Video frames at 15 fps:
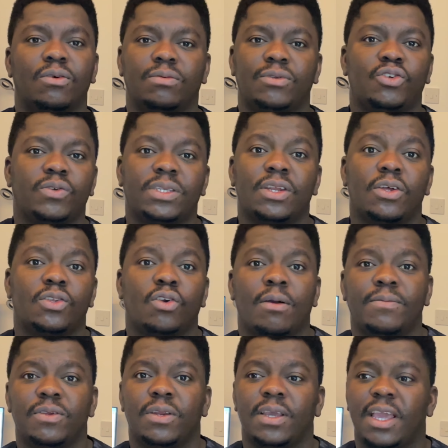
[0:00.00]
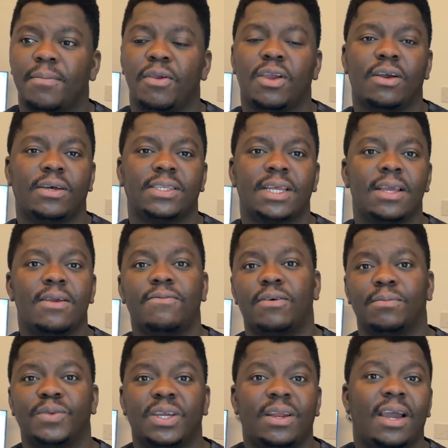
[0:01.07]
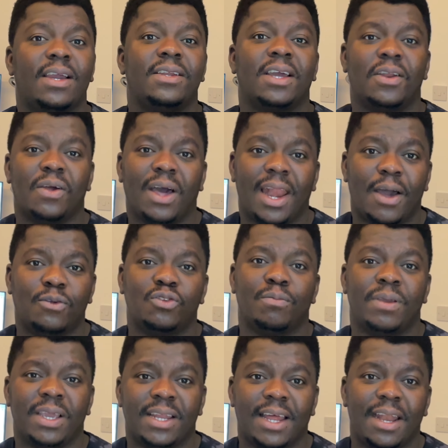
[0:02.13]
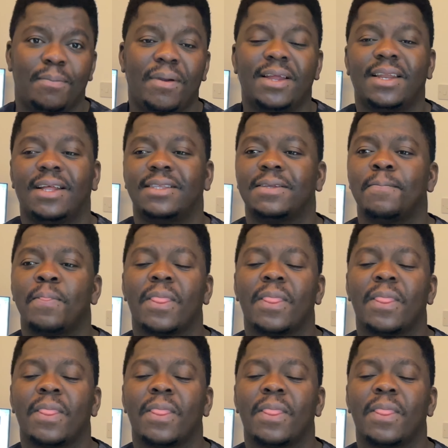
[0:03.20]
choosing not to come to the UK because from January they are not allowed to bring in their dependents.